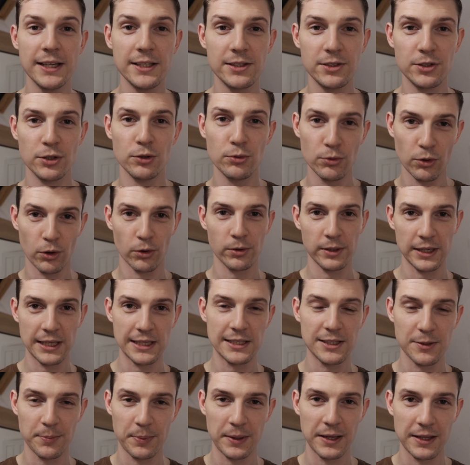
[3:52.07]
do not need
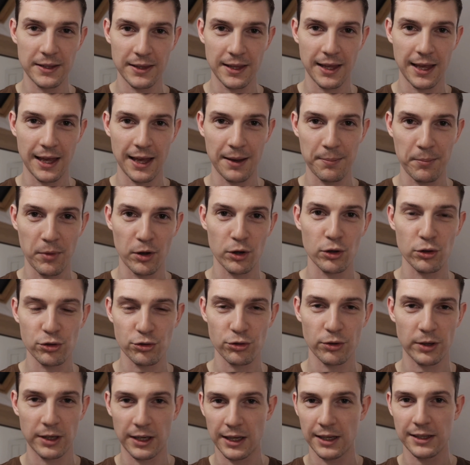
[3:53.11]
to be there
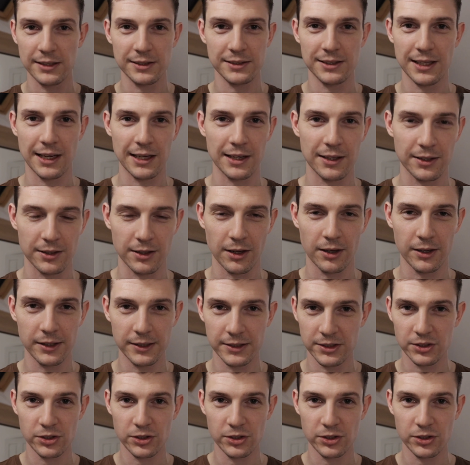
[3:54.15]
monitoring it day and night.